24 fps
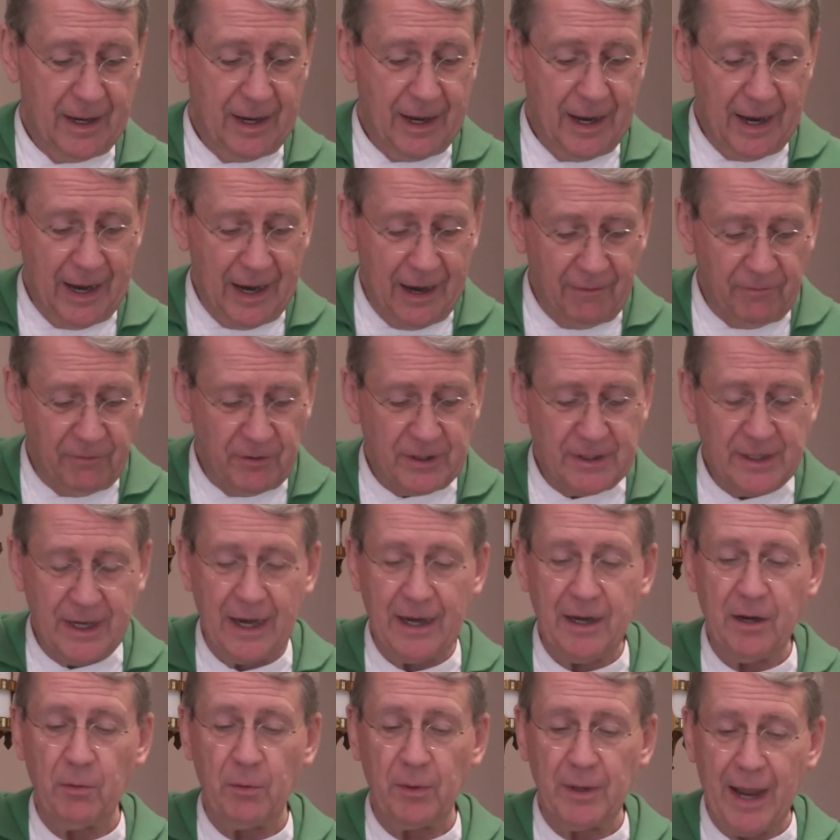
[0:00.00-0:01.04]
Every day
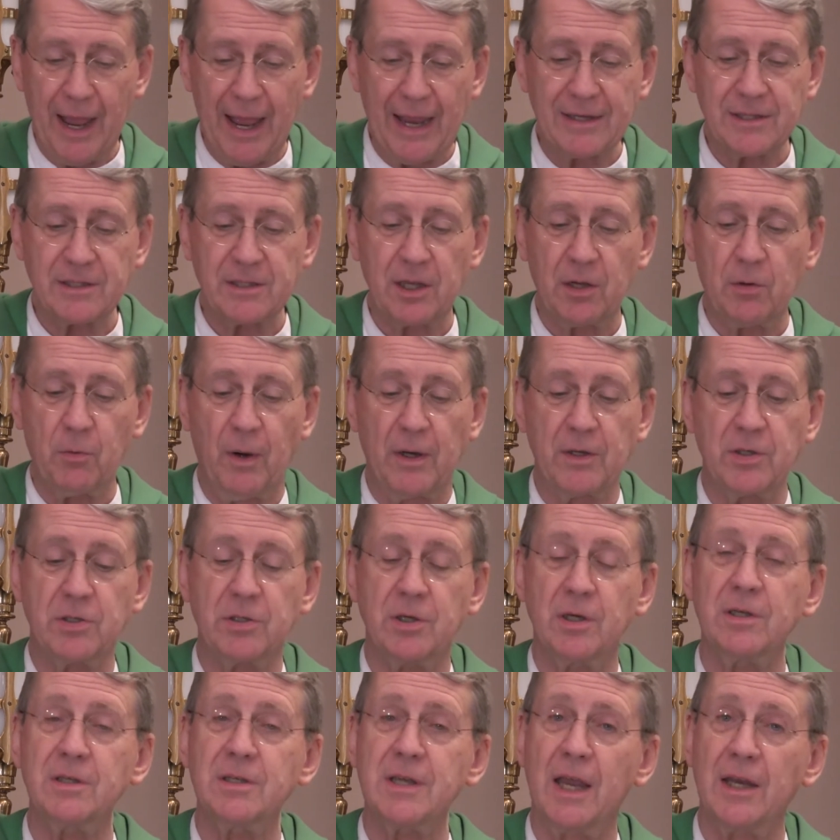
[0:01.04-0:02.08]
he would ask the
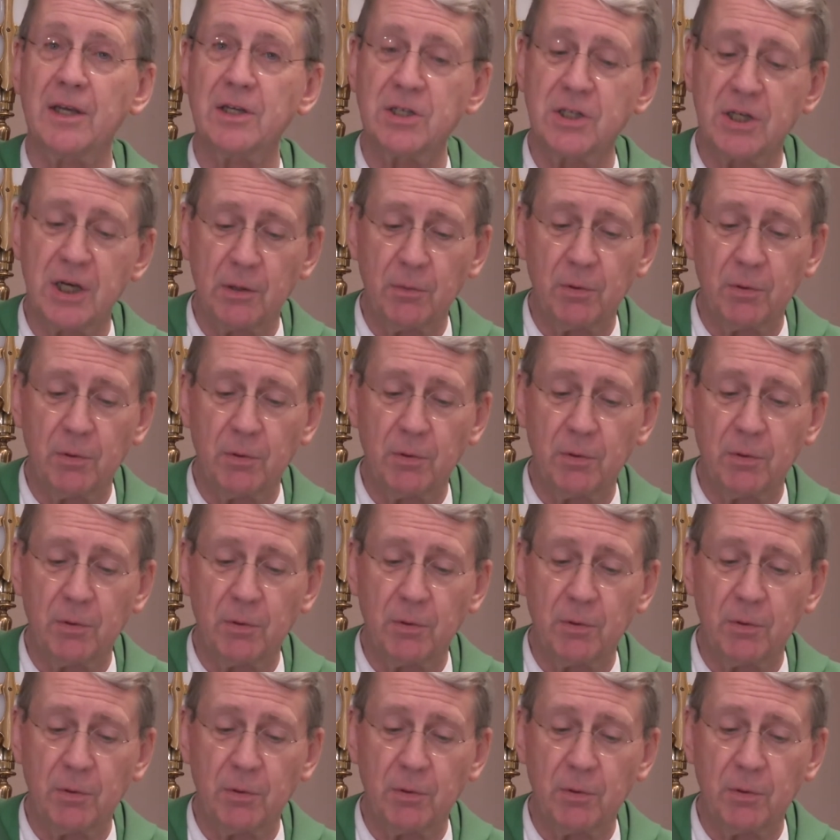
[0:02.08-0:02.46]
questions and she